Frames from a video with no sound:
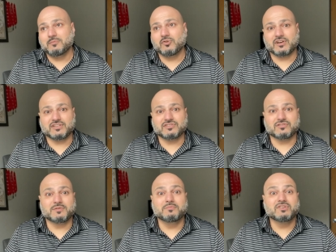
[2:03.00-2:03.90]
mortgage
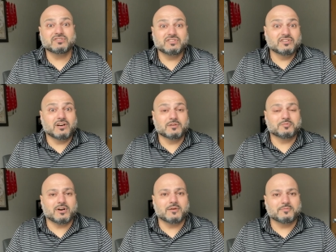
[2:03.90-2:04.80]
on a million dollar
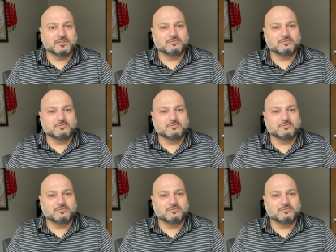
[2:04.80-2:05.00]
property.